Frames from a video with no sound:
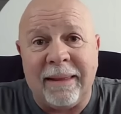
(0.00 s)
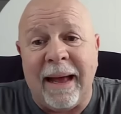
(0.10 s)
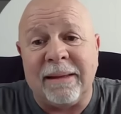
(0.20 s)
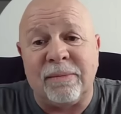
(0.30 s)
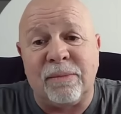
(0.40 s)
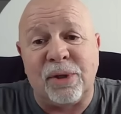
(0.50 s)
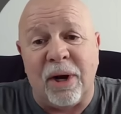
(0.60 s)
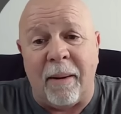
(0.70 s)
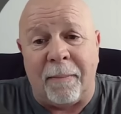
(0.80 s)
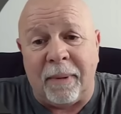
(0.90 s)
that
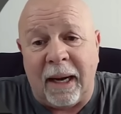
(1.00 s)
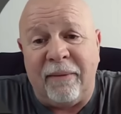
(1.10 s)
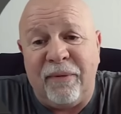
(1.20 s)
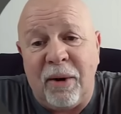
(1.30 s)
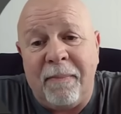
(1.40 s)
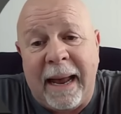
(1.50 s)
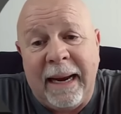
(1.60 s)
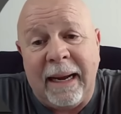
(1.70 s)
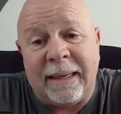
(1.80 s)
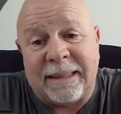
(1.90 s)
sharp. Like, if you're
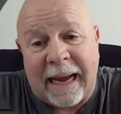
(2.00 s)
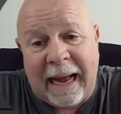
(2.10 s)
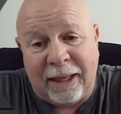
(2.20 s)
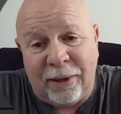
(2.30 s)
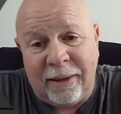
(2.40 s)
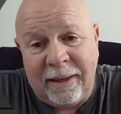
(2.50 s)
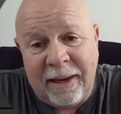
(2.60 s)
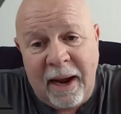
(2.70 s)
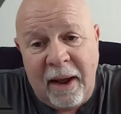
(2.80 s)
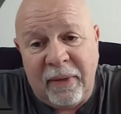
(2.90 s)
betting $1
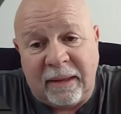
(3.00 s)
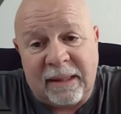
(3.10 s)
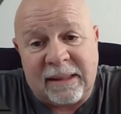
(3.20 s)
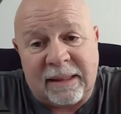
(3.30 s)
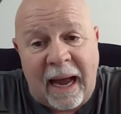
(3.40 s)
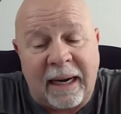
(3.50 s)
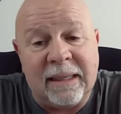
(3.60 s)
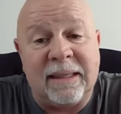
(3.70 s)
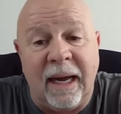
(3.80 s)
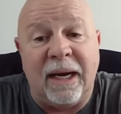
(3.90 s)
that this stock
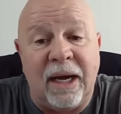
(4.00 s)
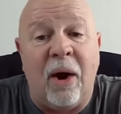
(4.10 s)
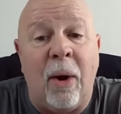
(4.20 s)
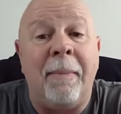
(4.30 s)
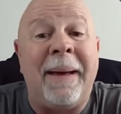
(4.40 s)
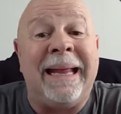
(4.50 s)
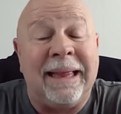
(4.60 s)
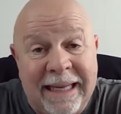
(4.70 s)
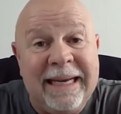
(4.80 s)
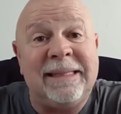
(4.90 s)
is going to go up at
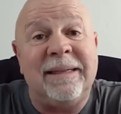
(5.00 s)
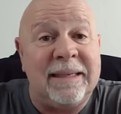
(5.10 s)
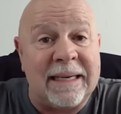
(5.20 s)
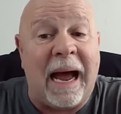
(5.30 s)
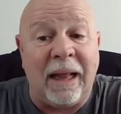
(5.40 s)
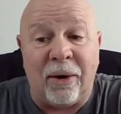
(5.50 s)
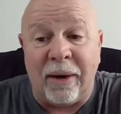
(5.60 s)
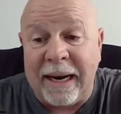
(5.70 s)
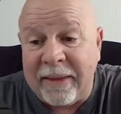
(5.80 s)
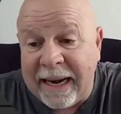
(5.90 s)
least
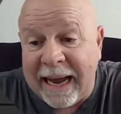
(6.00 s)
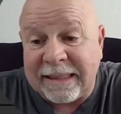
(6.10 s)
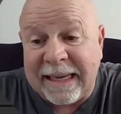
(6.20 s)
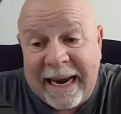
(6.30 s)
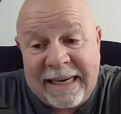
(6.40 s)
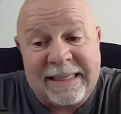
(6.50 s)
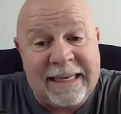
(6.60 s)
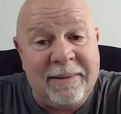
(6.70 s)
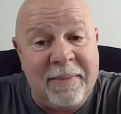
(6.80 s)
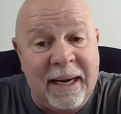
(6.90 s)
$1 in the next
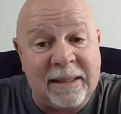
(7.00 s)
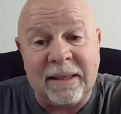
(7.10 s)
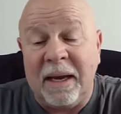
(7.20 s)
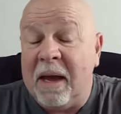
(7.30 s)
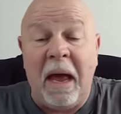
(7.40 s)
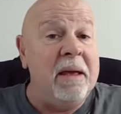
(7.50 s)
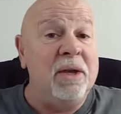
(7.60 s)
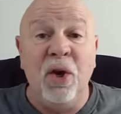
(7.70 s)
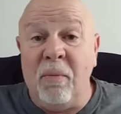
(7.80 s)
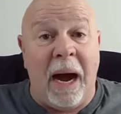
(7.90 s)
18 minutes,
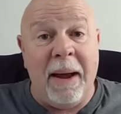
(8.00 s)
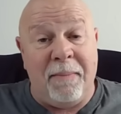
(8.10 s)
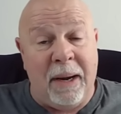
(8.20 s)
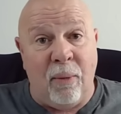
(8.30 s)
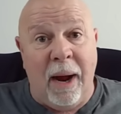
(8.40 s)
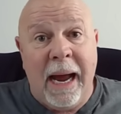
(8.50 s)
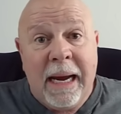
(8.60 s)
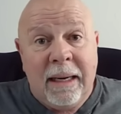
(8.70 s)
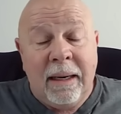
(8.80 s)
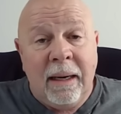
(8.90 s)
you might be right.